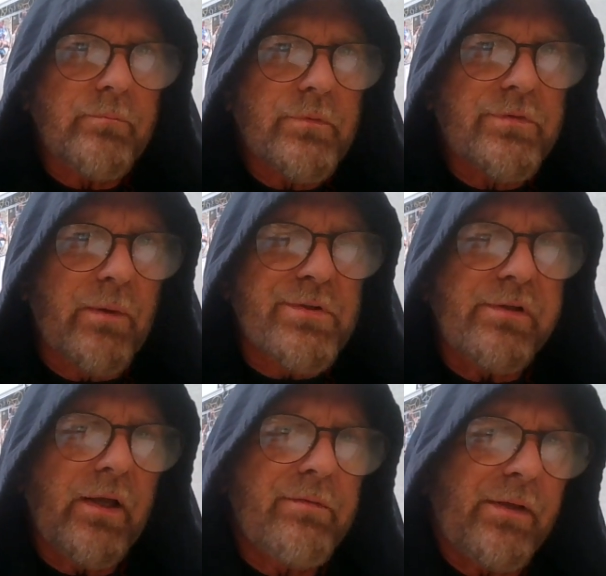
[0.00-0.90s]
some
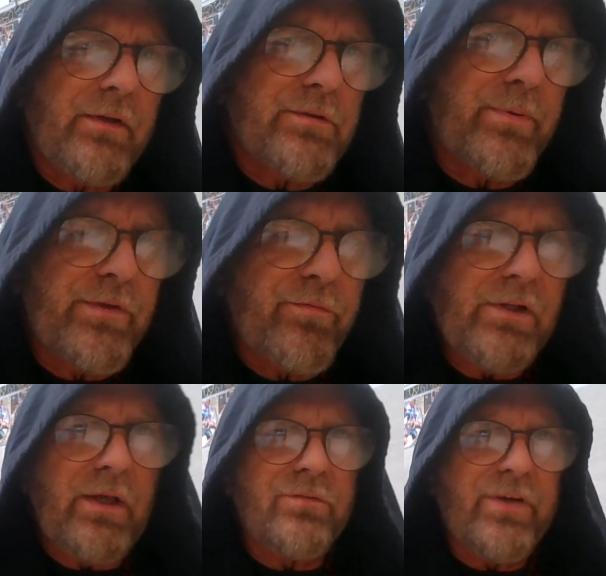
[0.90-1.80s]
slaves, I think
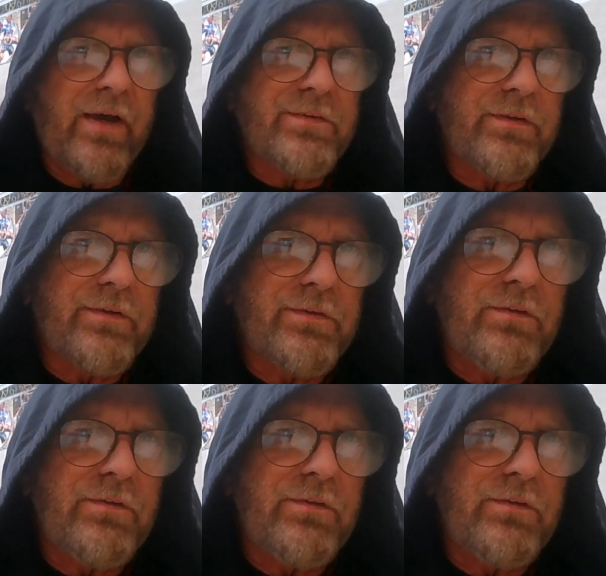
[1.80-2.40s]
specifically in Texas,